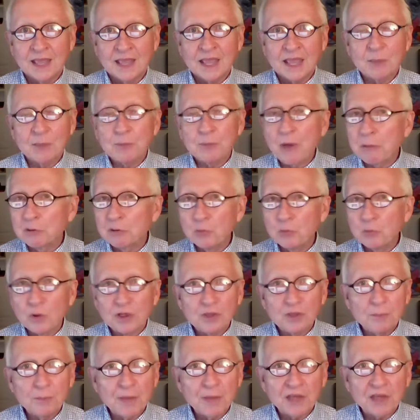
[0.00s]
And probably one
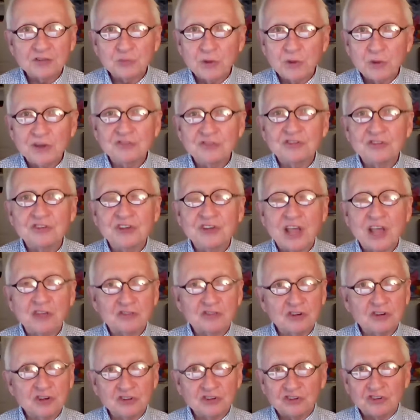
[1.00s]
of the best ways to
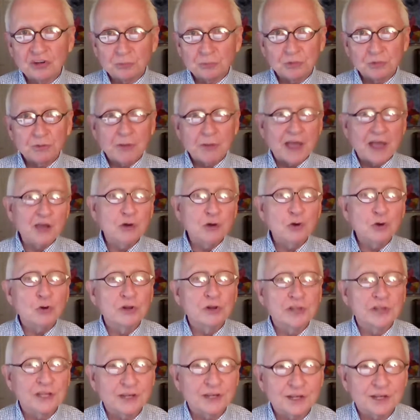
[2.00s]
test it is simply by
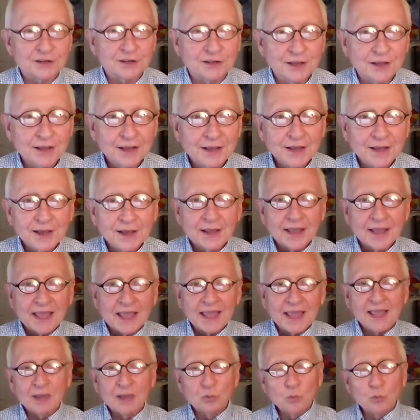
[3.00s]
Googling it.
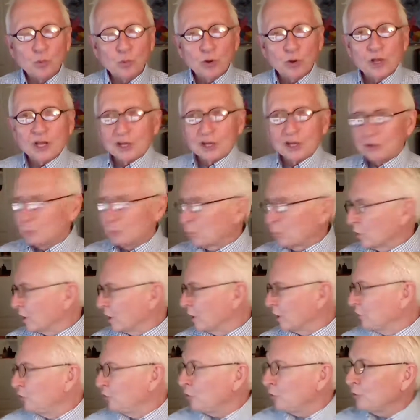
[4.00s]
And we're
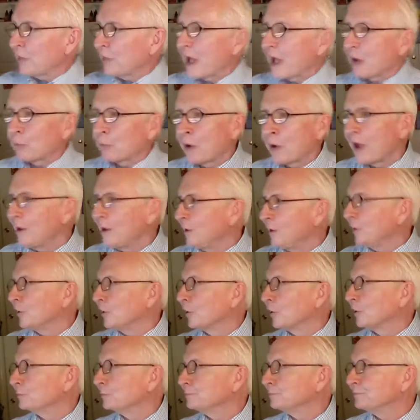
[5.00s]
gonna do that right
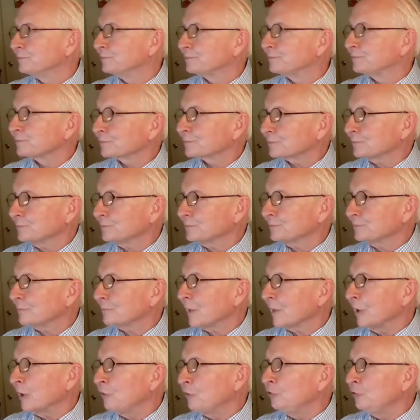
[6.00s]
here,
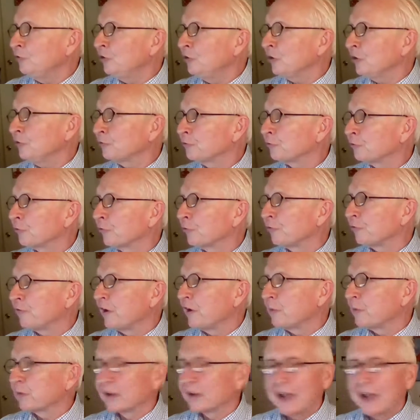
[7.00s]
just for
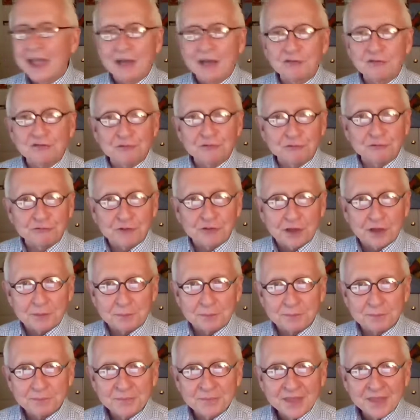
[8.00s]
fun. We're gonna have some fun.
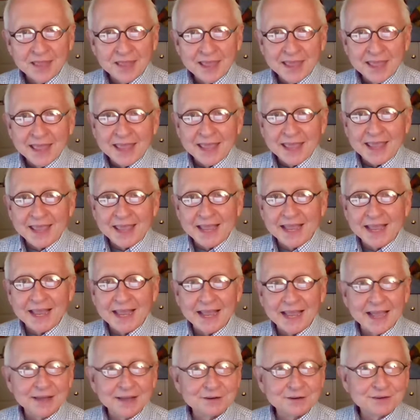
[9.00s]

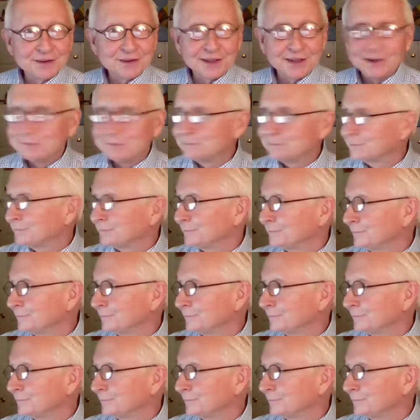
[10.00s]
And I'm